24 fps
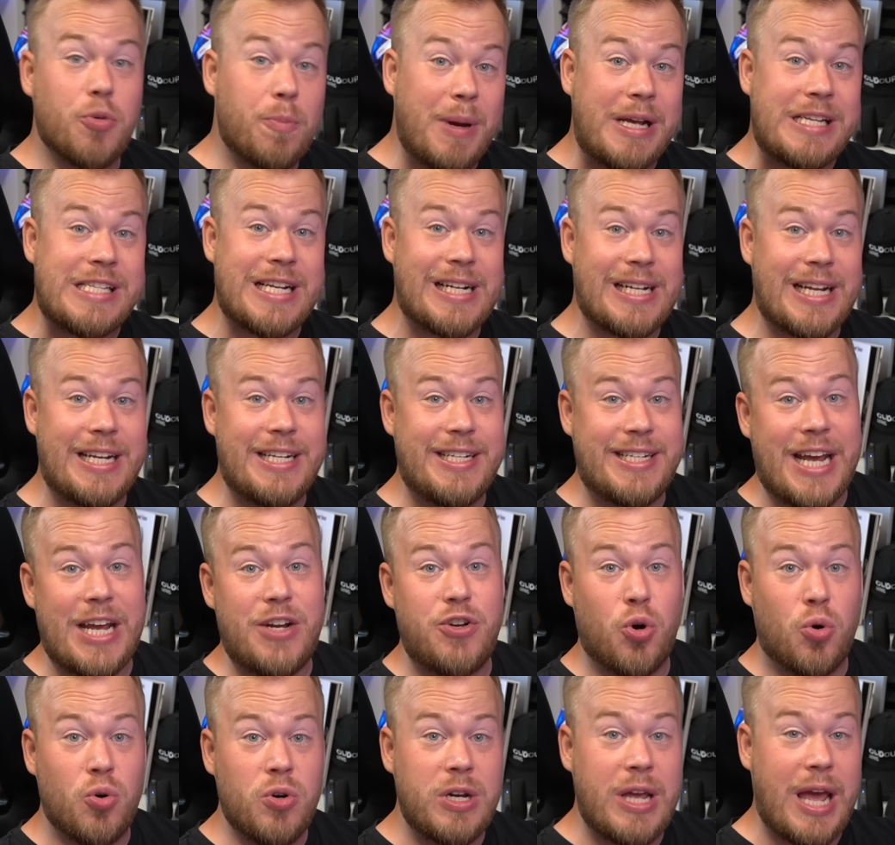basically, they
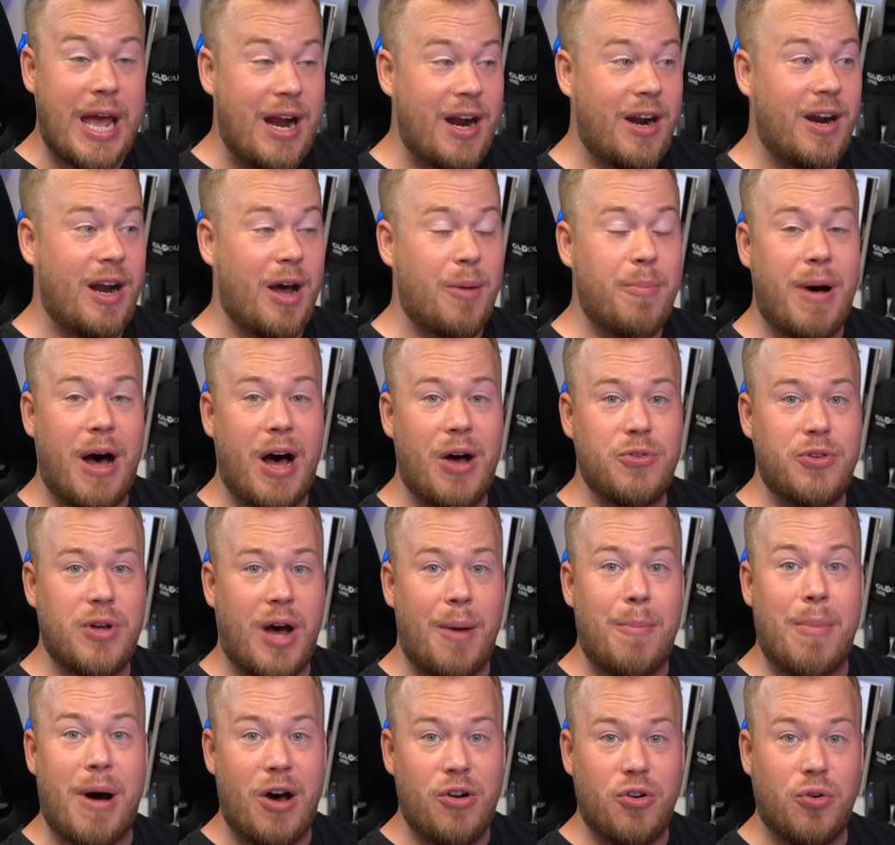don't care about the
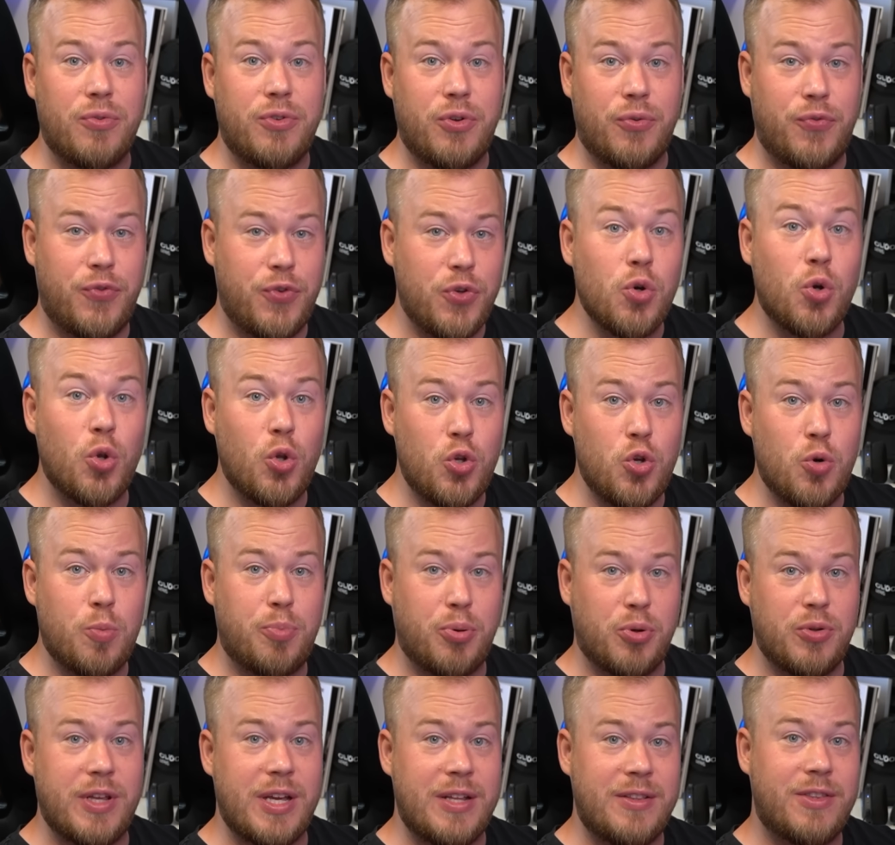amount of the fuel you
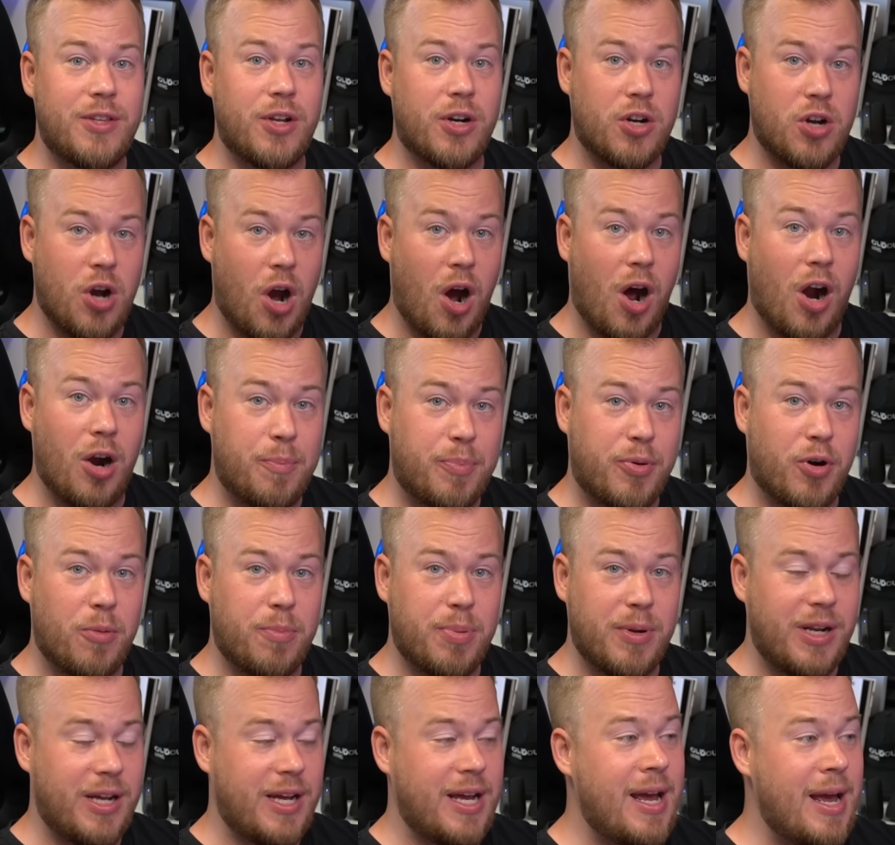put into the car
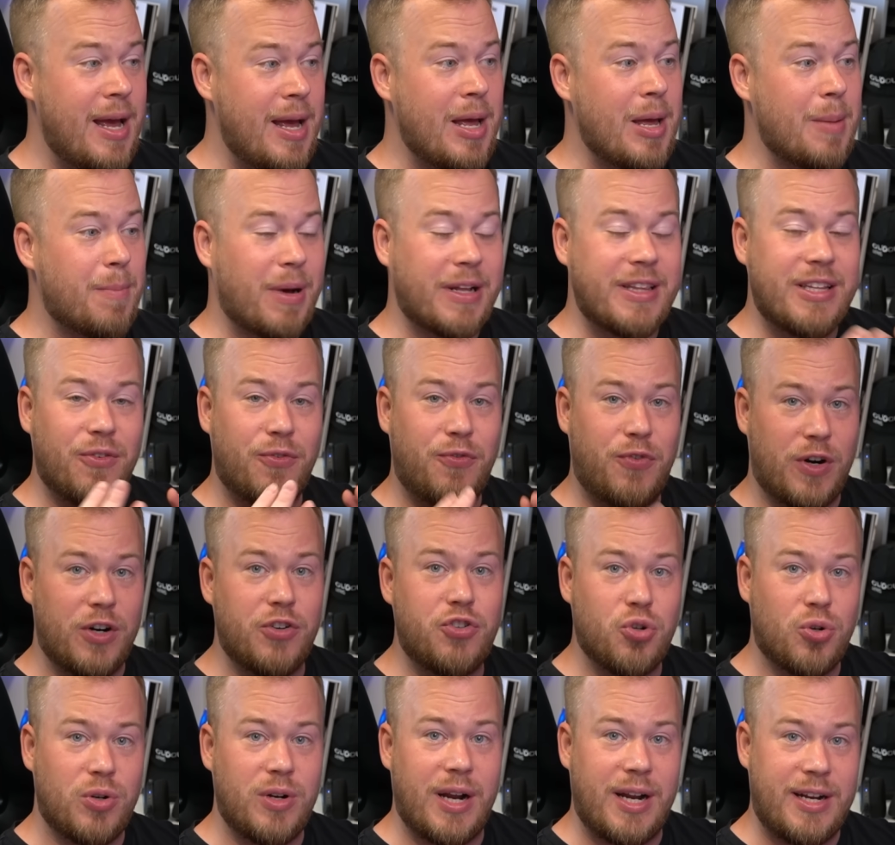properly, but the
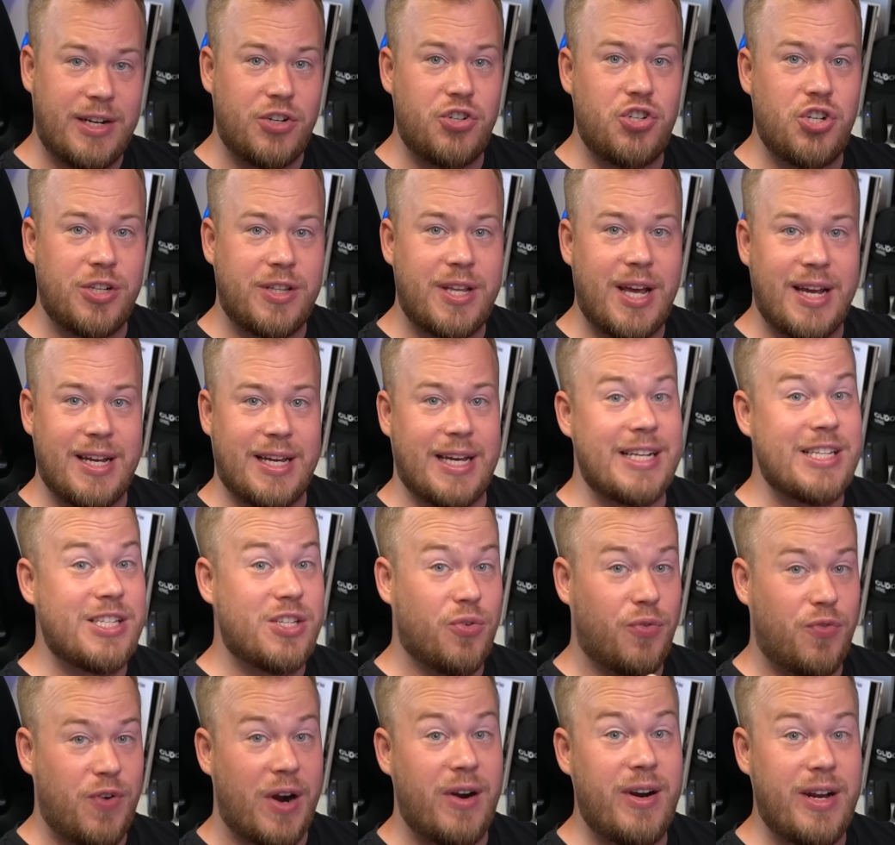virtual energy tank is
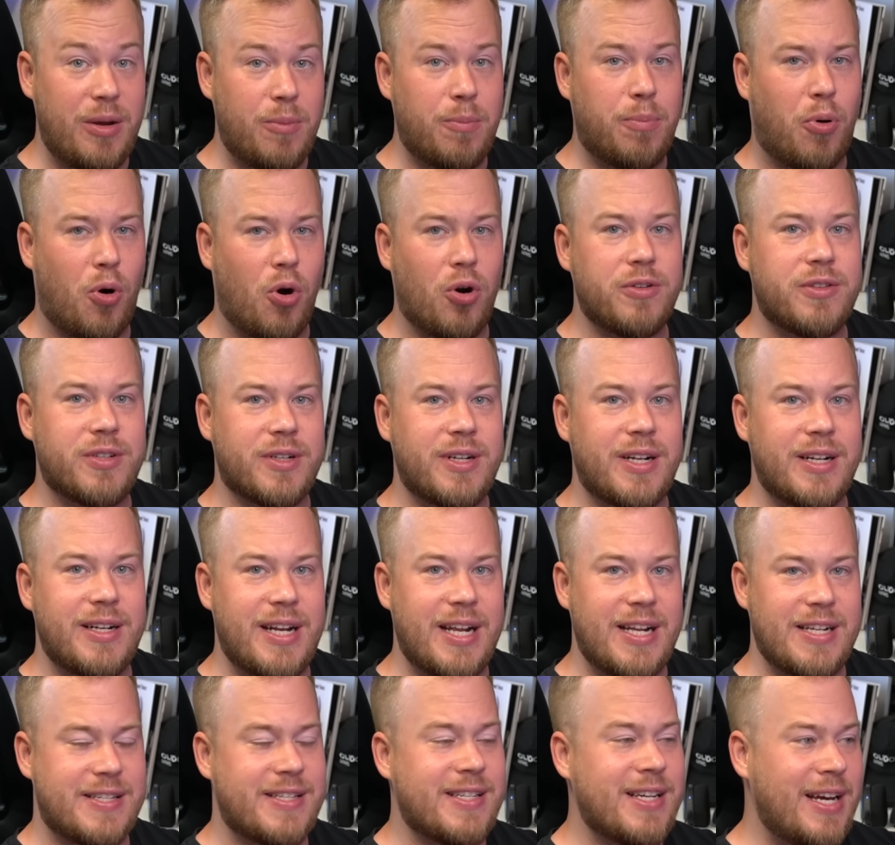very important in
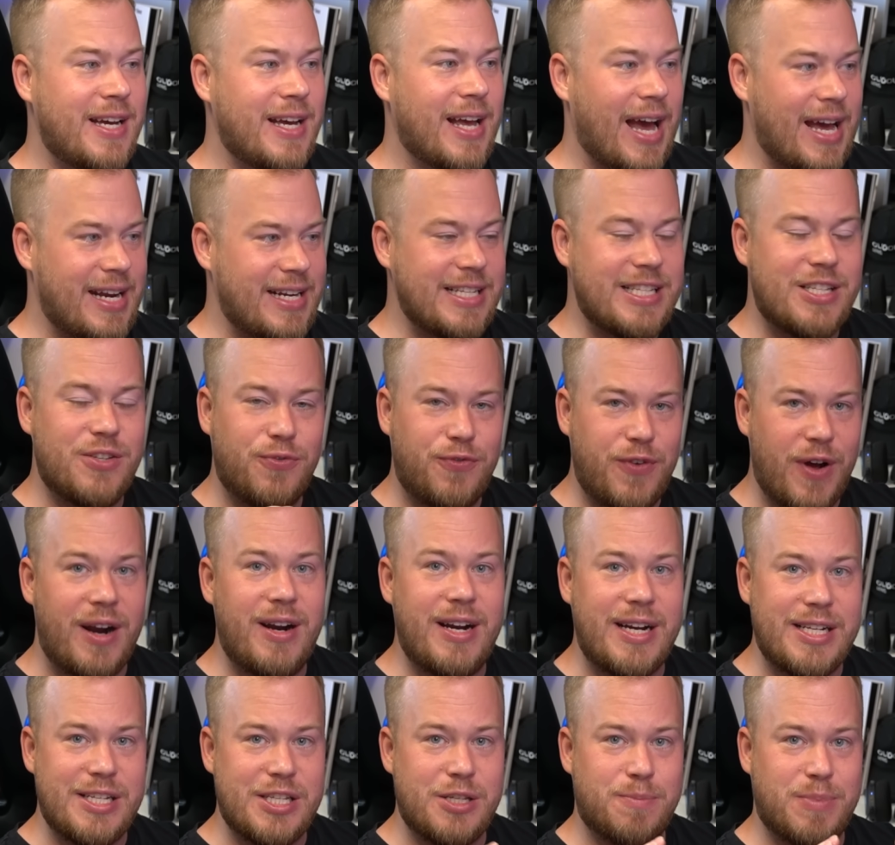this, and it's
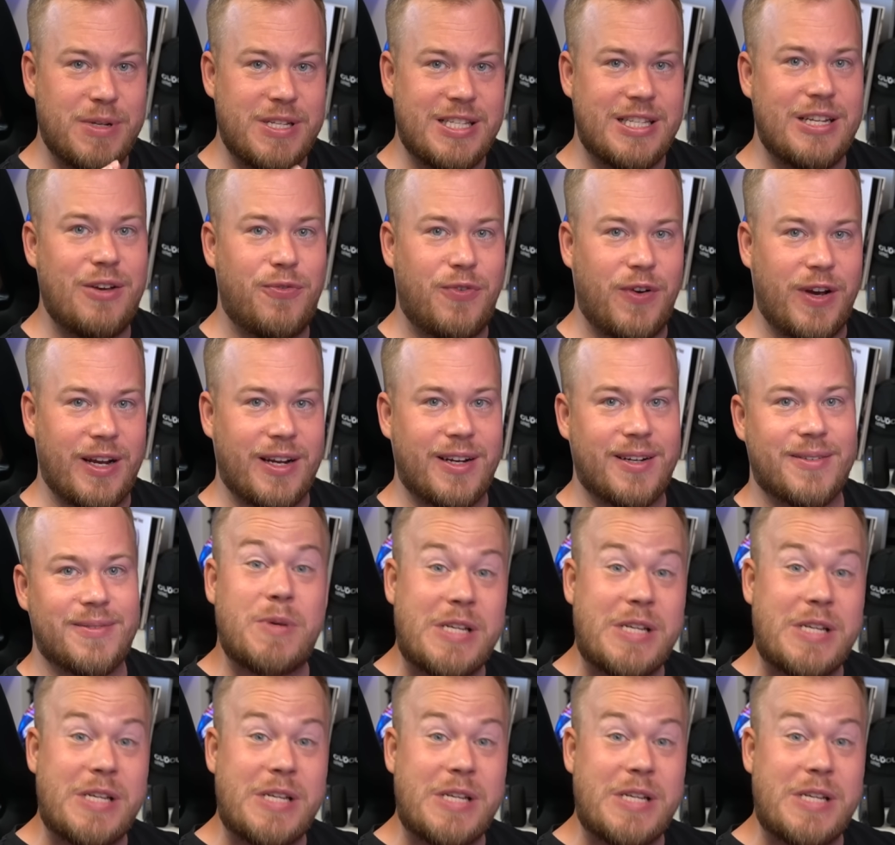very specific.